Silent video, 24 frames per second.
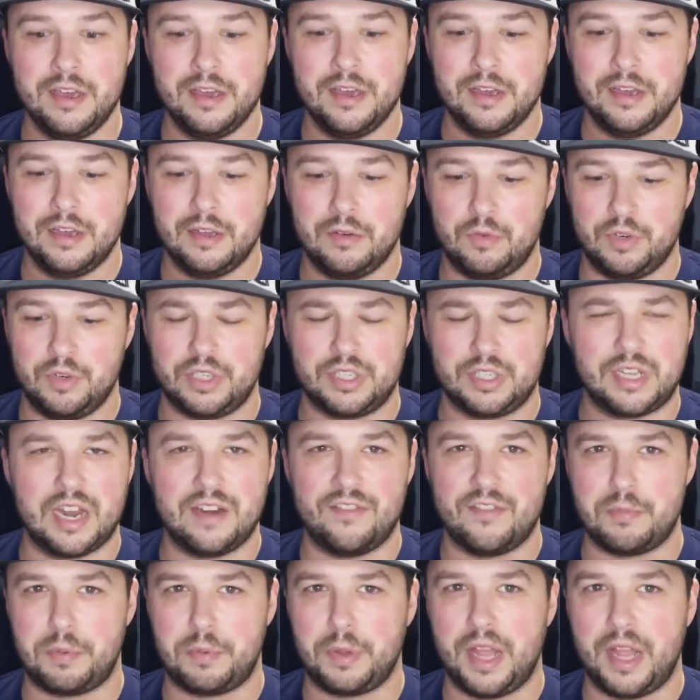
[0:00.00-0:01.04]
which is kind of a
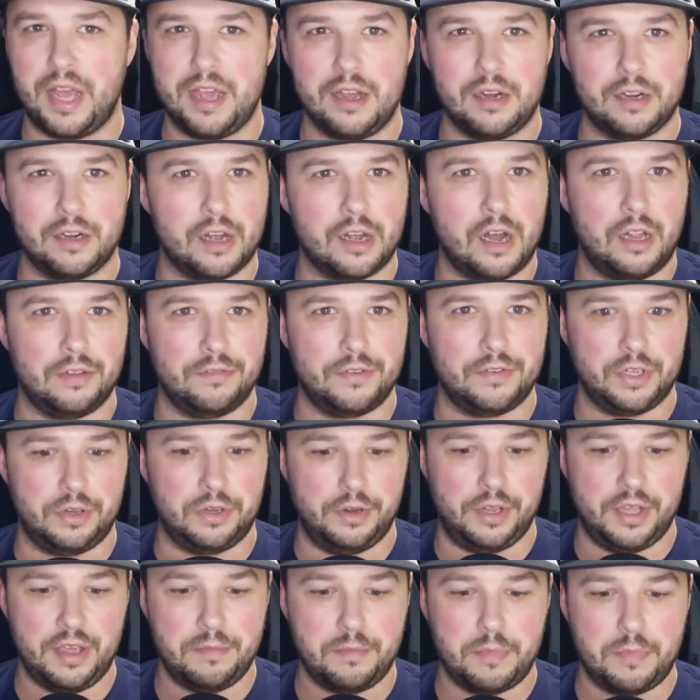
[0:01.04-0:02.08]
play on Call of
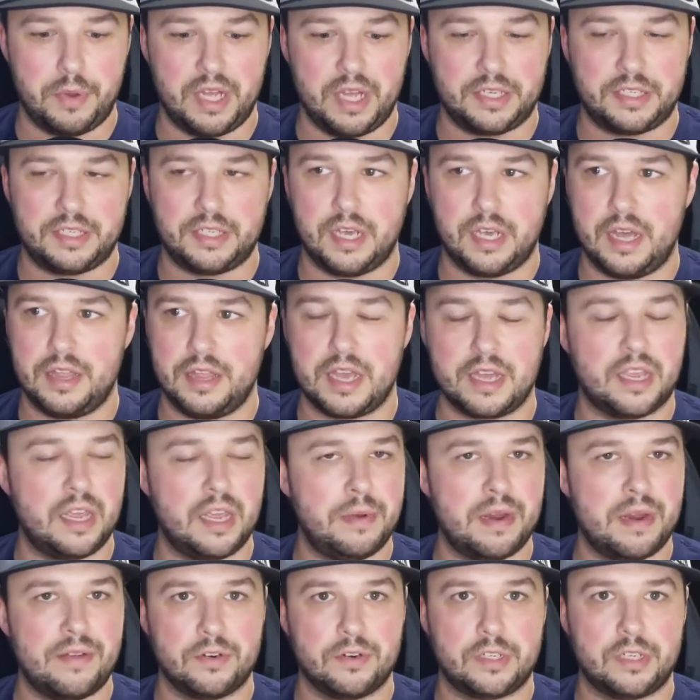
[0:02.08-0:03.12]
Duty, but that game
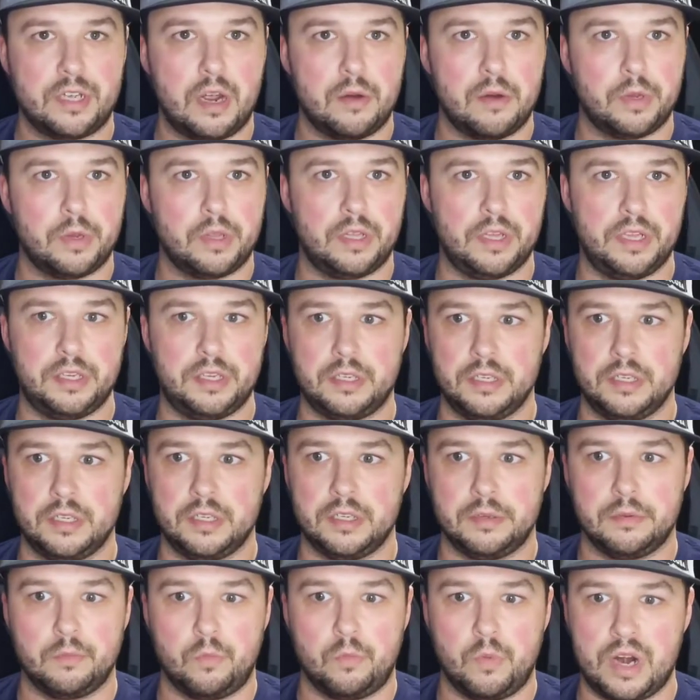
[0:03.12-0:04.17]
never saw a release,
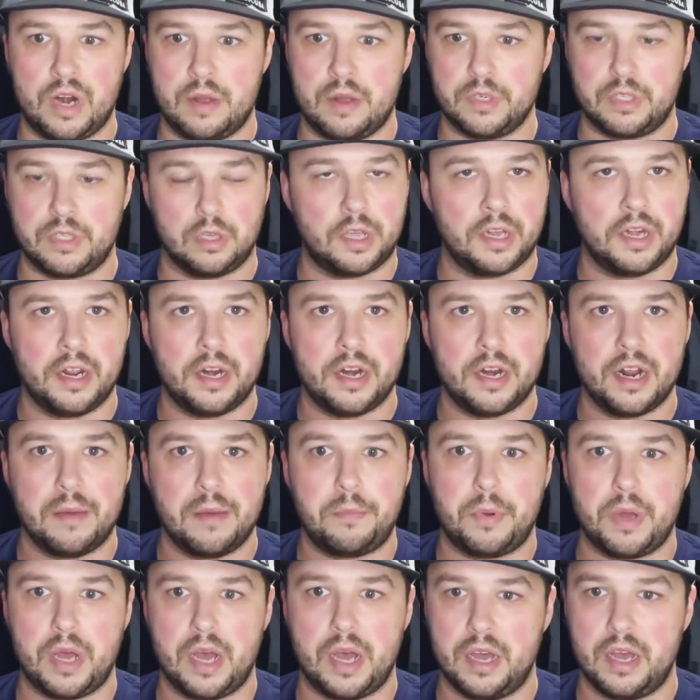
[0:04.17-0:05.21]
and when I was looking it up,
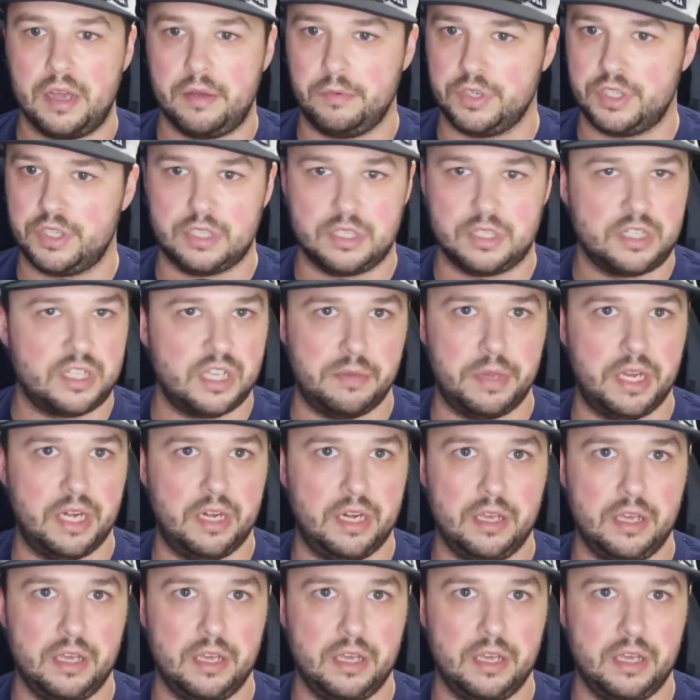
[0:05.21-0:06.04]
it was just TBD.